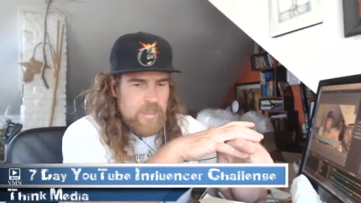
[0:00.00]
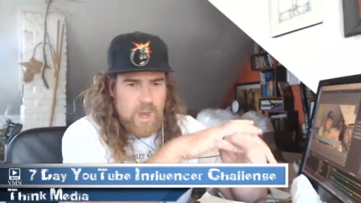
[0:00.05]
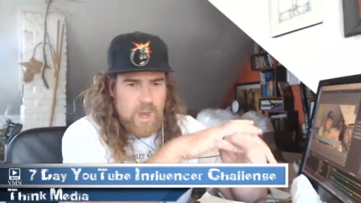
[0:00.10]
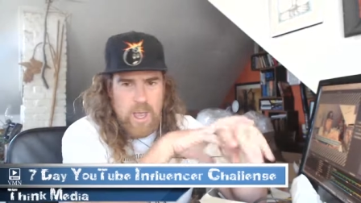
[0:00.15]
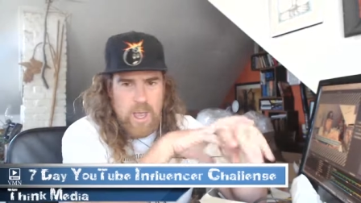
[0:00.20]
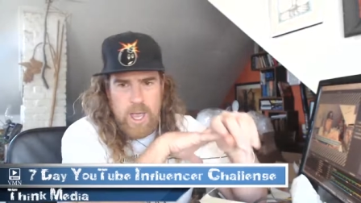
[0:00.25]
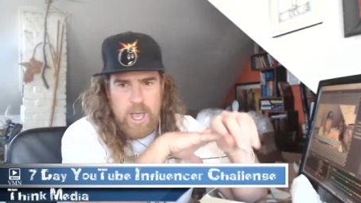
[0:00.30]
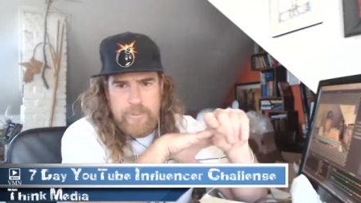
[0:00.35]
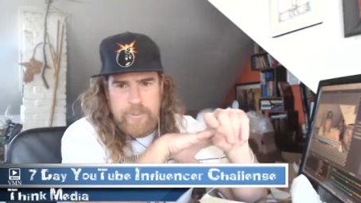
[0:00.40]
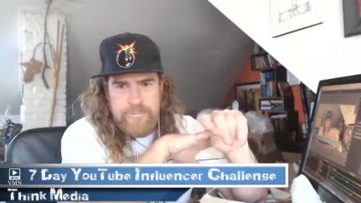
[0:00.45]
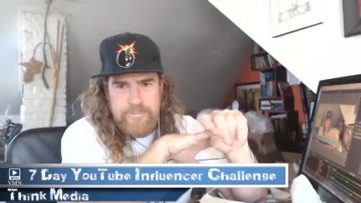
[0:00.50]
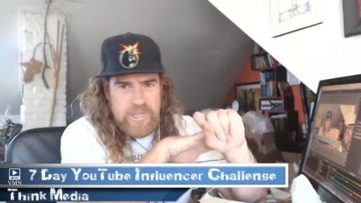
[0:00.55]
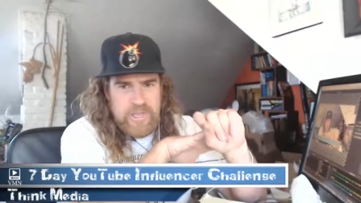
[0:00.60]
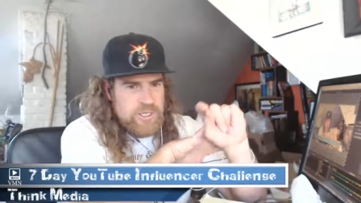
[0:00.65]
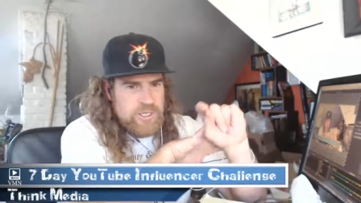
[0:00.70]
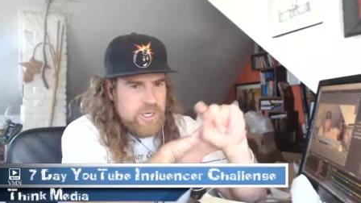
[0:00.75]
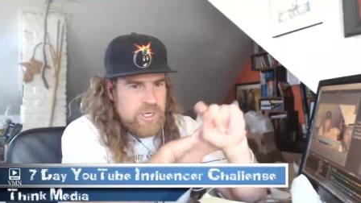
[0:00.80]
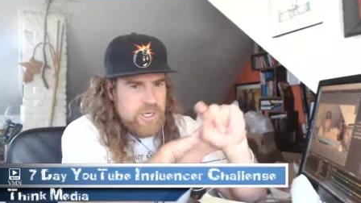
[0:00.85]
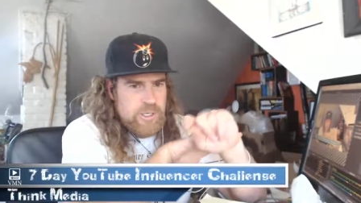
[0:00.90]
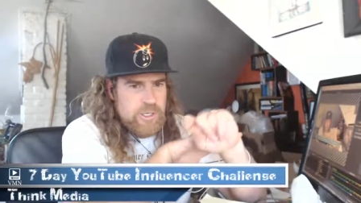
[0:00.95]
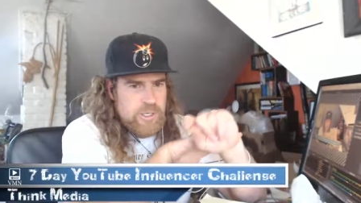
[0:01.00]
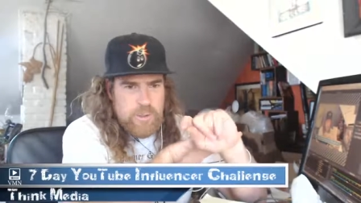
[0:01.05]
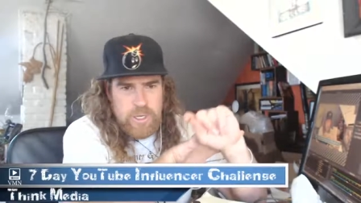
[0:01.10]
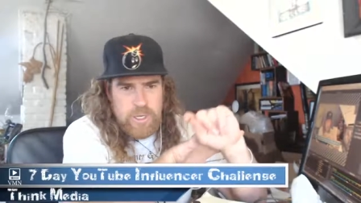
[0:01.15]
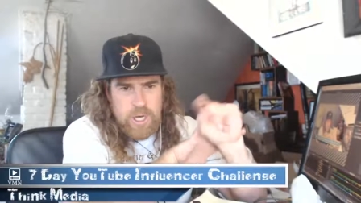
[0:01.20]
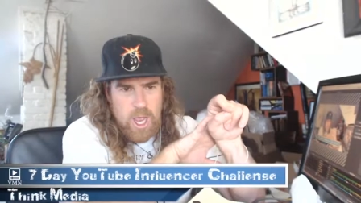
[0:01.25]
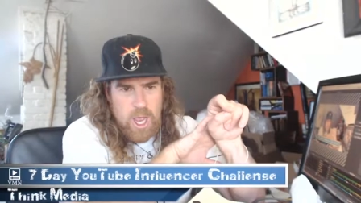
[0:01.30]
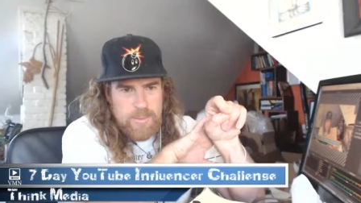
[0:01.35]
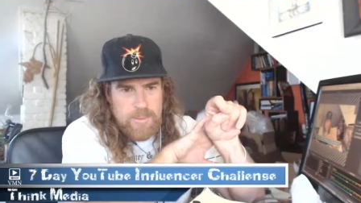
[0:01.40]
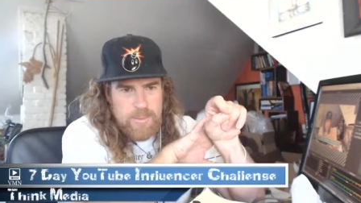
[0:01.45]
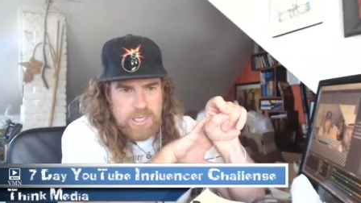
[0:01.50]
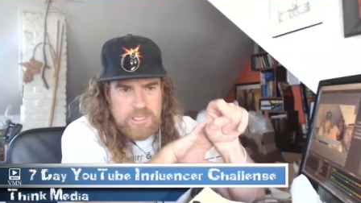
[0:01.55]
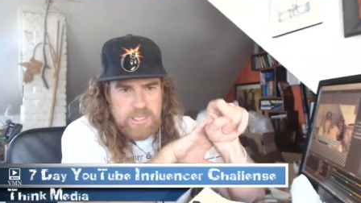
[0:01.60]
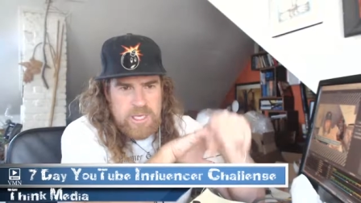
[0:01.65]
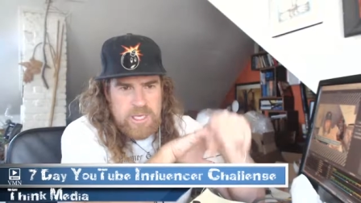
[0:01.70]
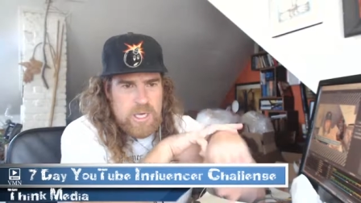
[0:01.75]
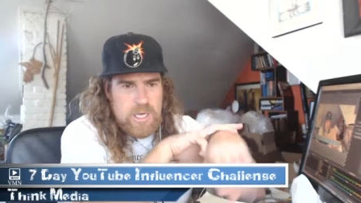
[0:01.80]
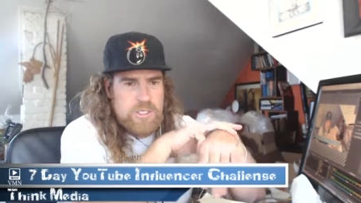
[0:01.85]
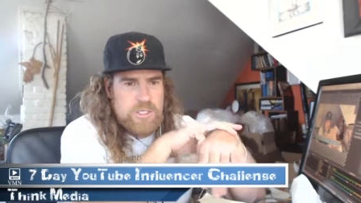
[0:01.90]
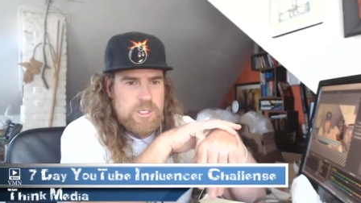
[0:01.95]
Um, things you can do in the comment
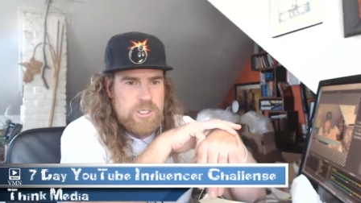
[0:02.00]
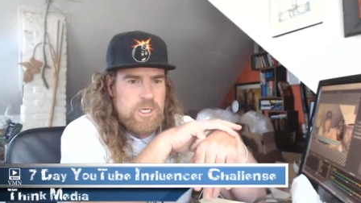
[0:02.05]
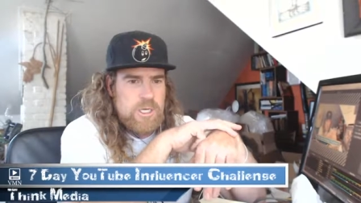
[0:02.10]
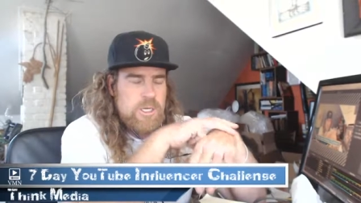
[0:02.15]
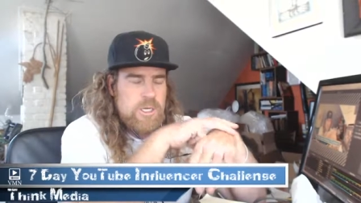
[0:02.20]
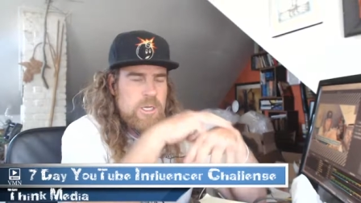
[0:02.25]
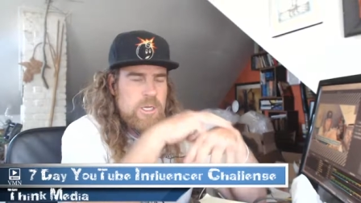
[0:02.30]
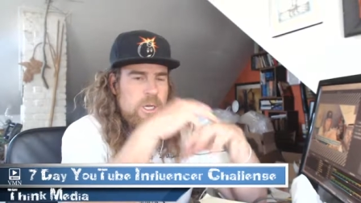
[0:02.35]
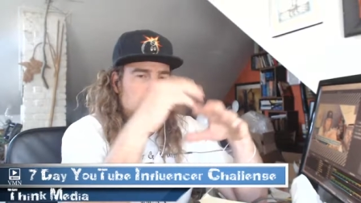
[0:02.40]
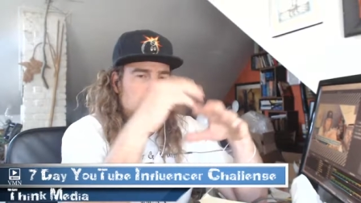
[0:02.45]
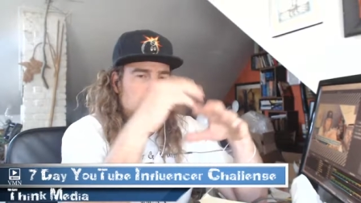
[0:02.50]
section,